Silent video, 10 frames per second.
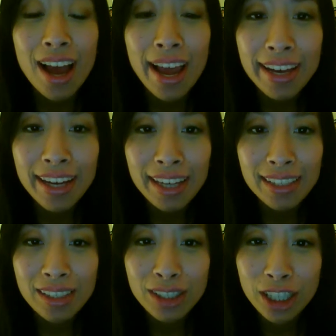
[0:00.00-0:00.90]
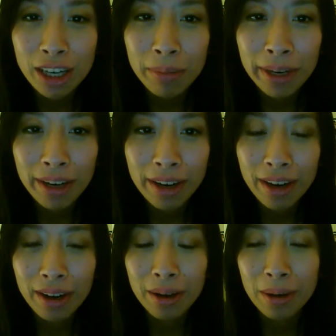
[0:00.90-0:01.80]
Hey guys, it's Sherr Bear.
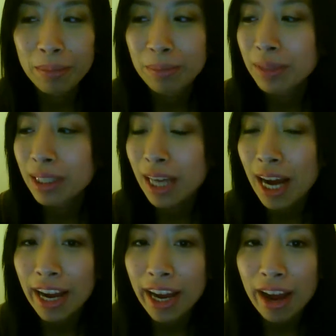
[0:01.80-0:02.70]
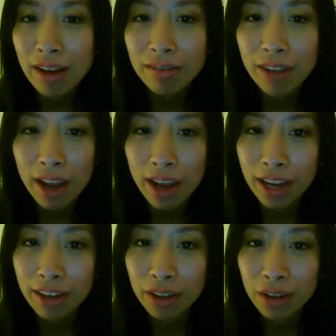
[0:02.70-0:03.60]
Um, I have
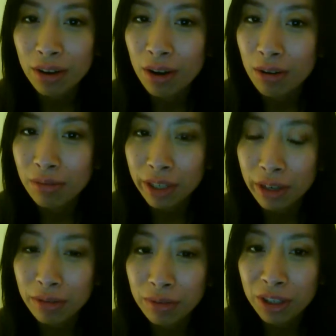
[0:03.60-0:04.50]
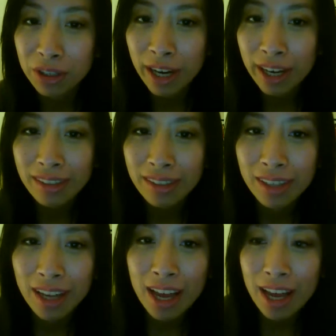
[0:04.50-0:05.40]
another haul video for you guys,
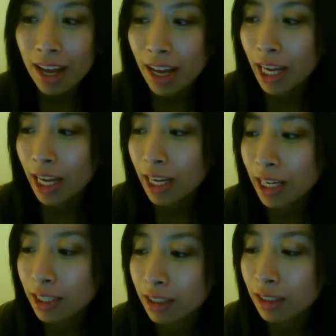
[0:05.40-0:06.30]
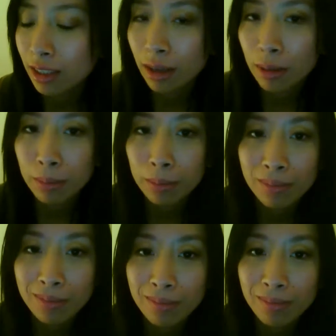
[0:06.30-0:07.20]
and um,
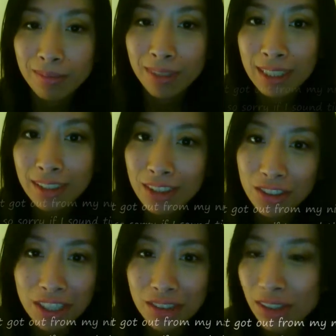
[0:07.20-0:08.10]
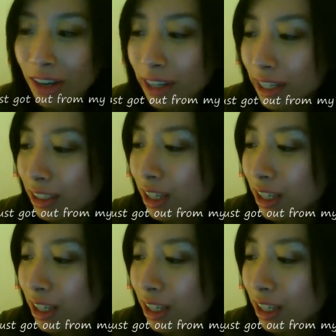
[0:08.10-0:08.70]
let's just get started.